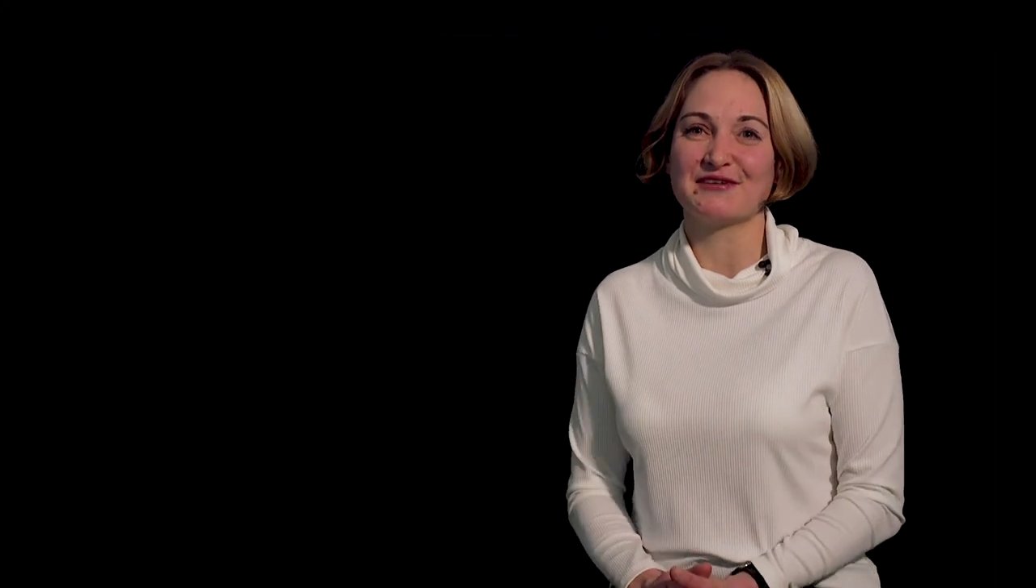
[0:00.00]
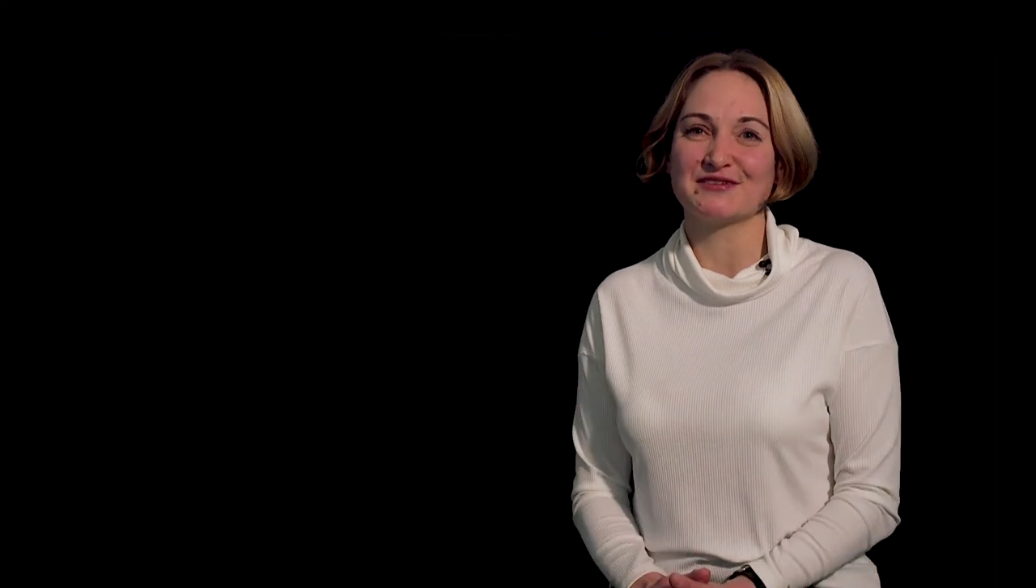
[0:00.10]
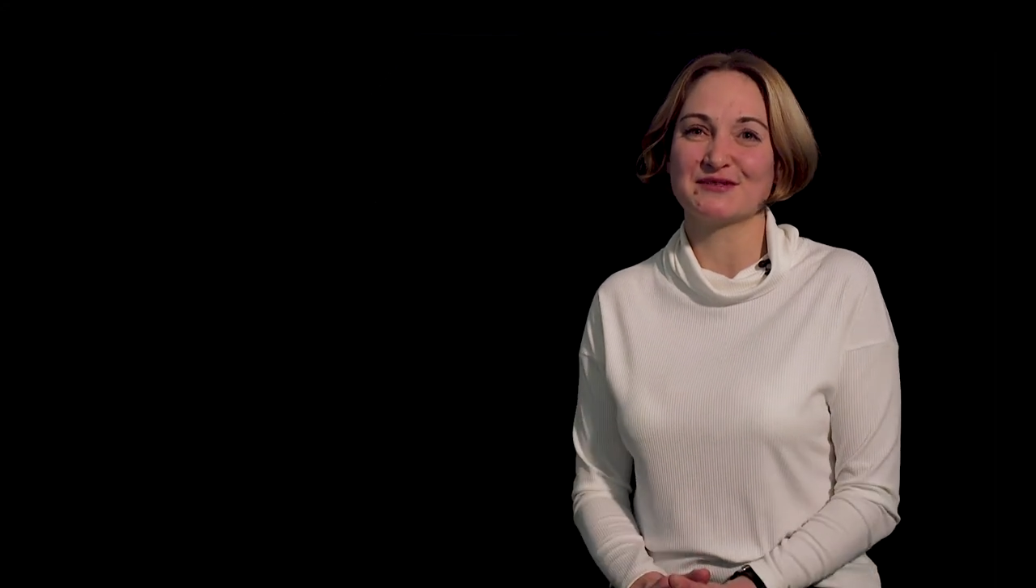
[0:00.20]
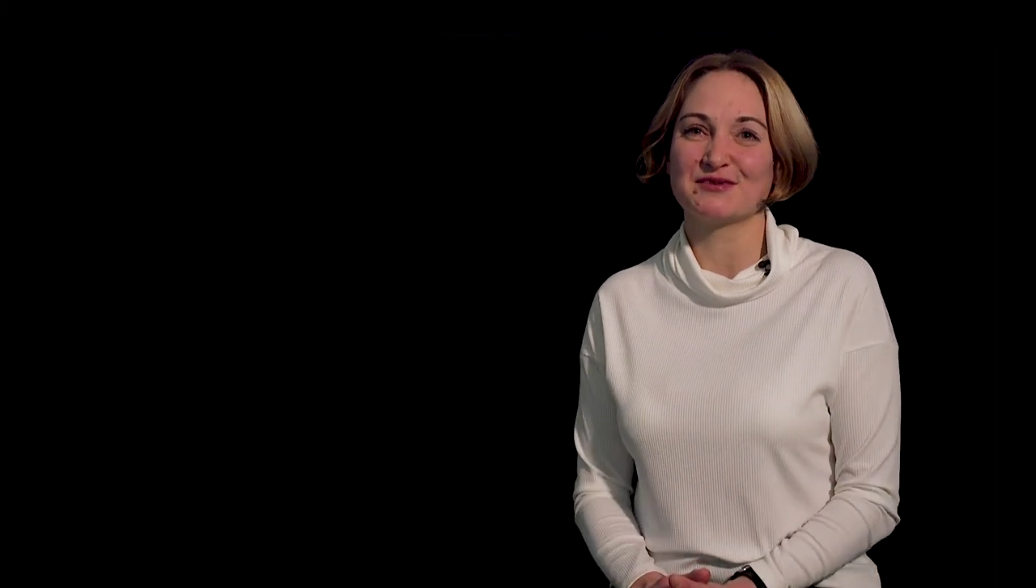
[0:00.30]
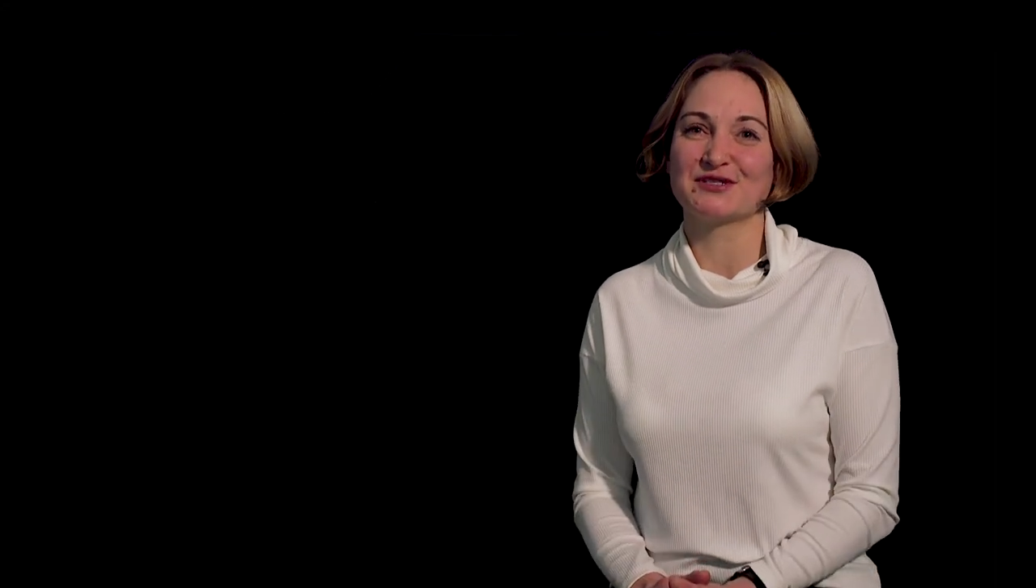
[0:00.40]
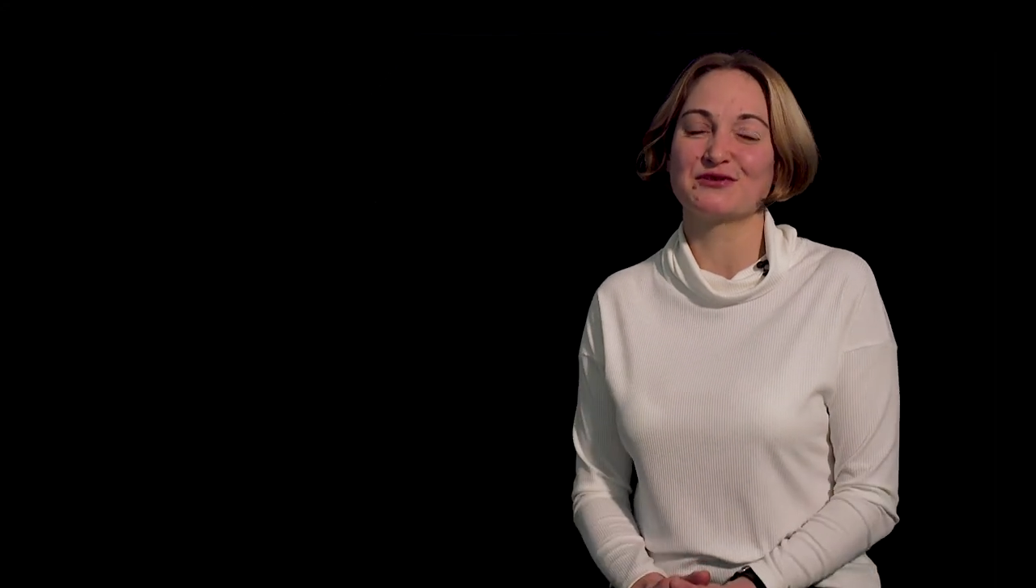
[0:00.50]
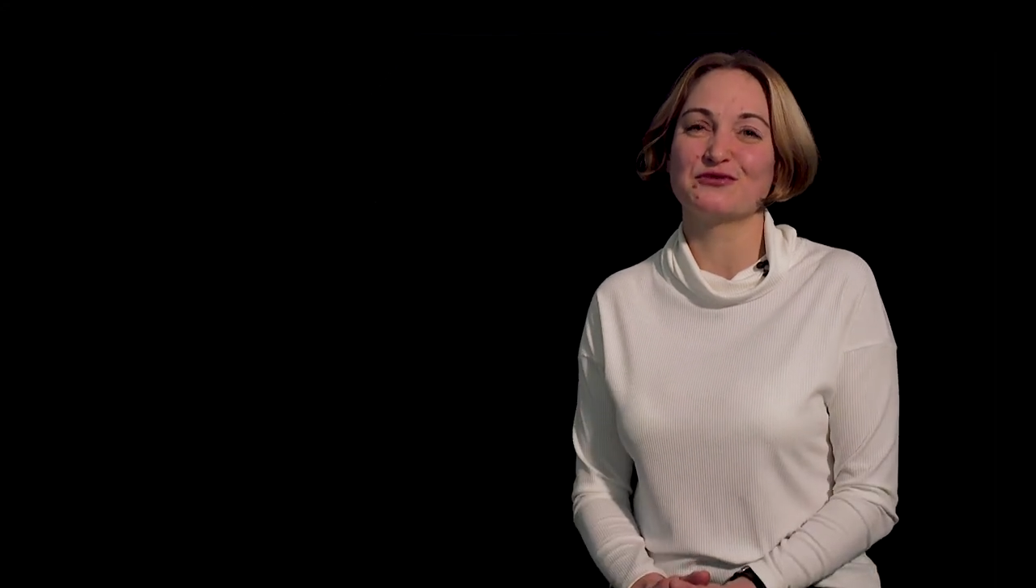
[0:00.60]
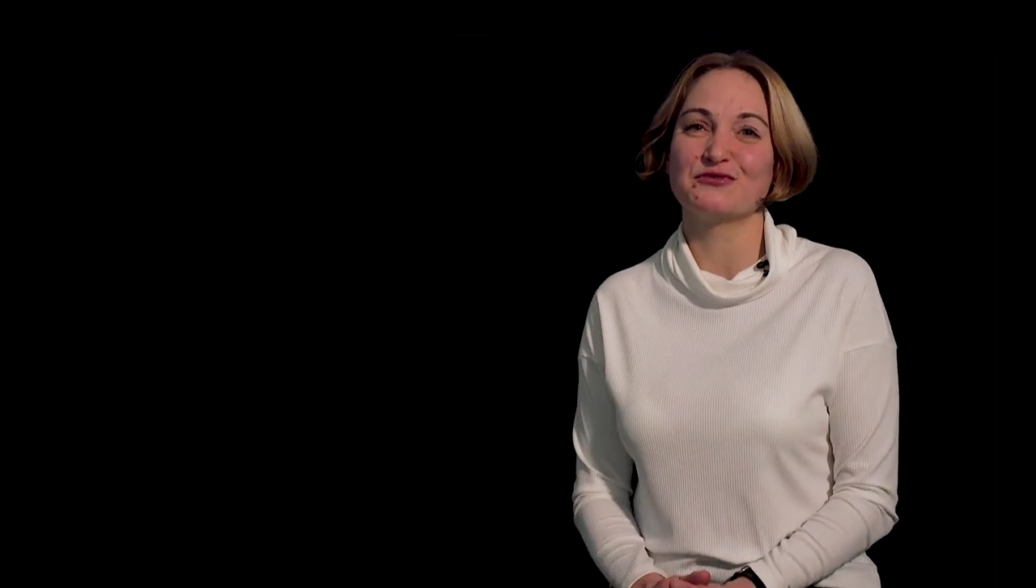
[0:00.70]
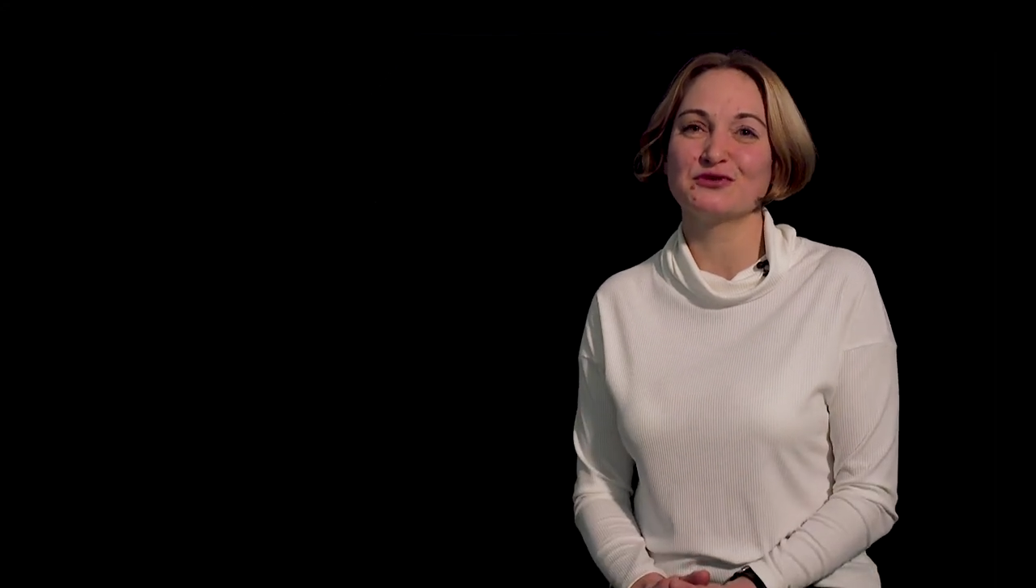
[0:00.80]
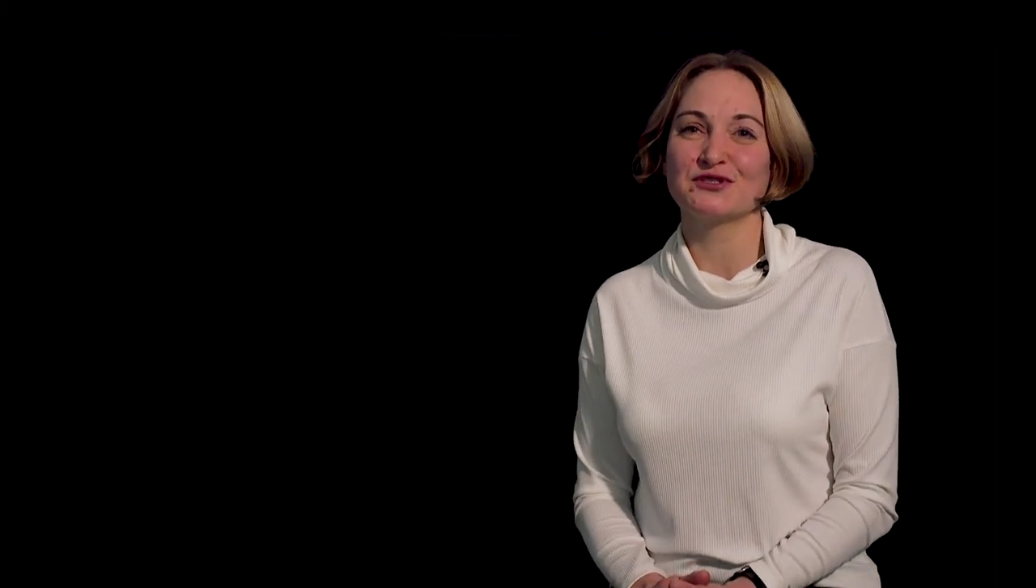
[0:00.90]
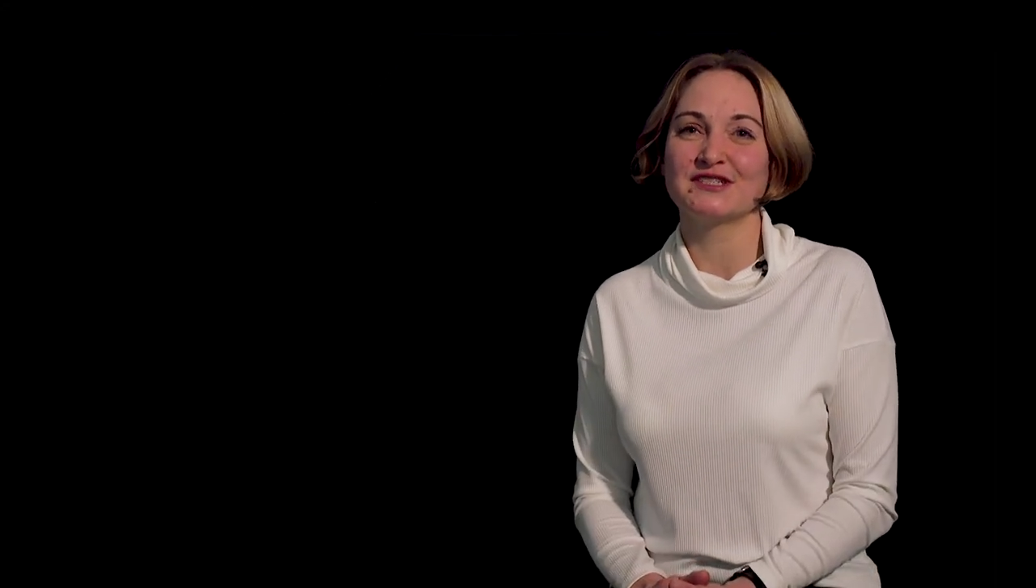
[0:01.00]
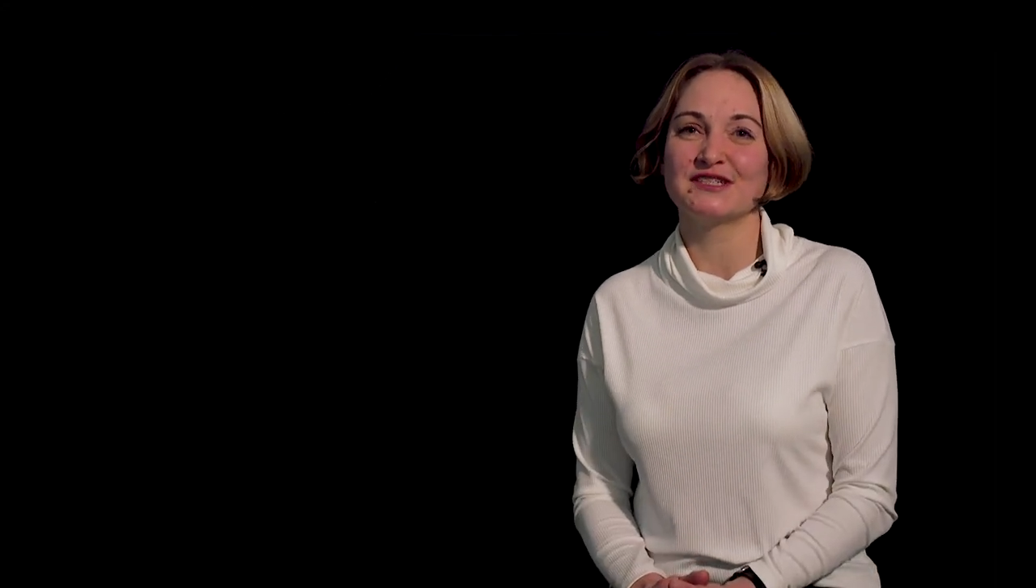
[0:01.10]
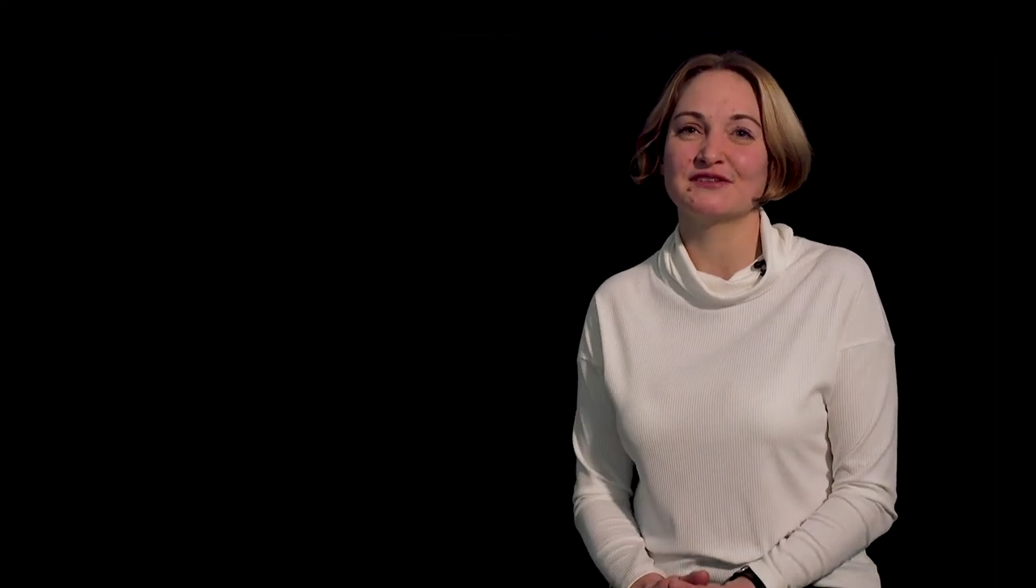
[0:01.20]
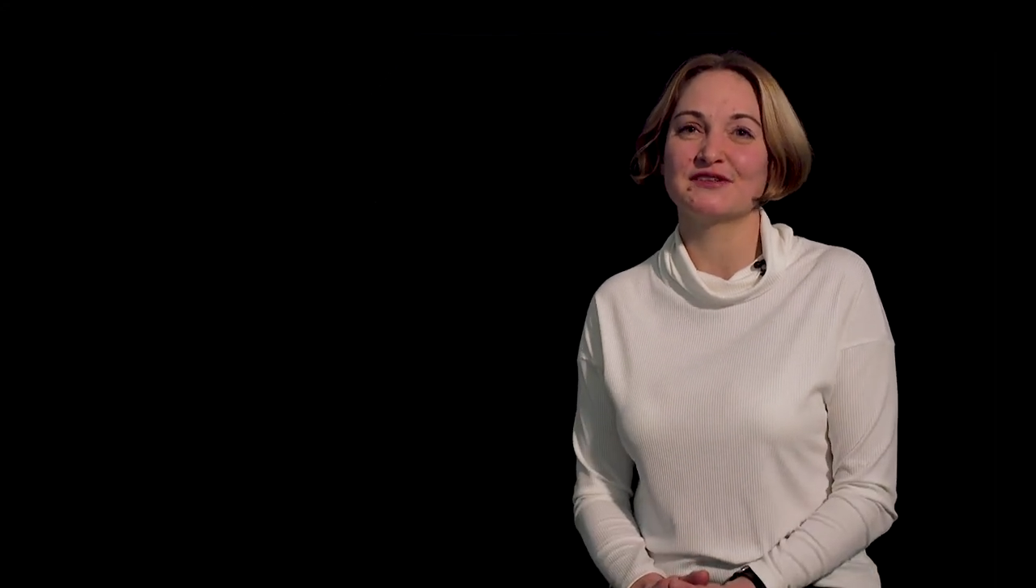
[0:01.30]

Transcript: Novosibirsk University.